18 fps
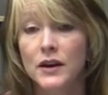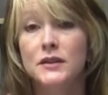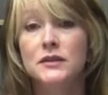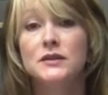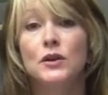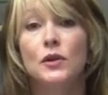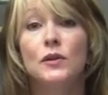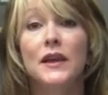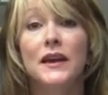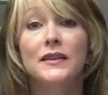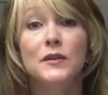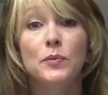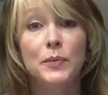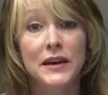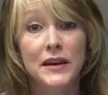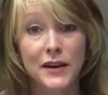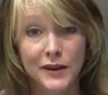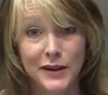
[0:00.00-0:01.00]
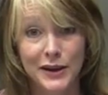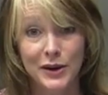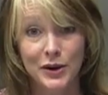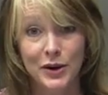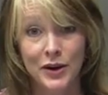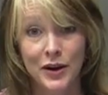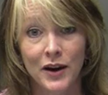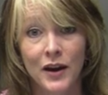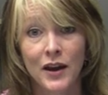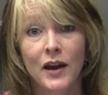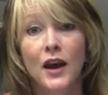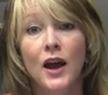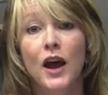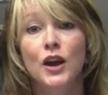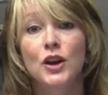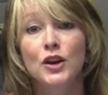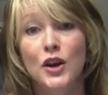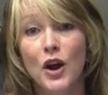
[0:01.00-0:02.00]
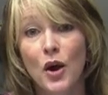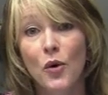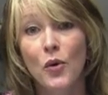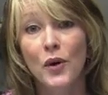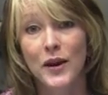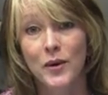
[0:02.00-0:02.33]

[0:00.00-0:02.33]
So let's be clear, no